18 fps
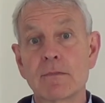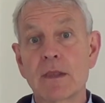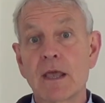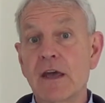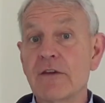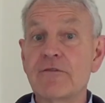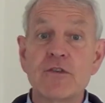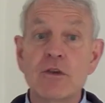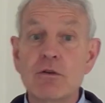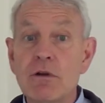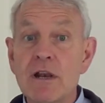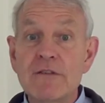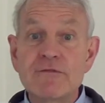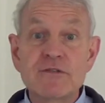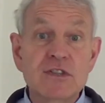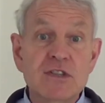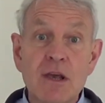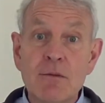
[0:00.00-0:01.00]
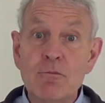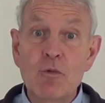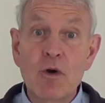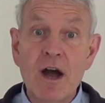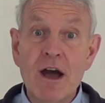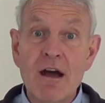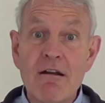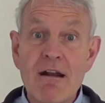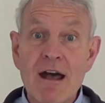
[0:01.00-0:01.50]
If you live
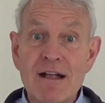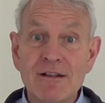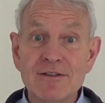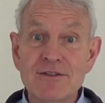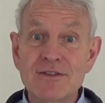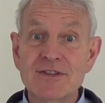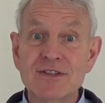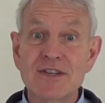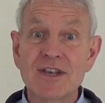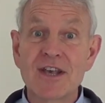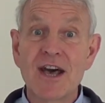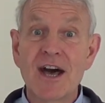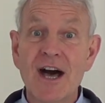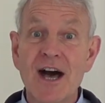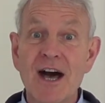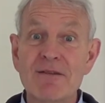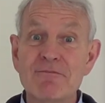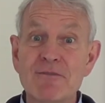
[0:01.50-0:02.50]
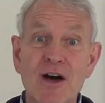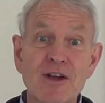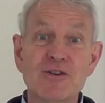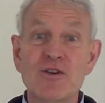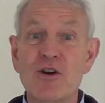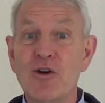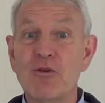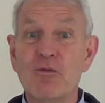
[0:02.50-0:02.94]
somewhere else and you're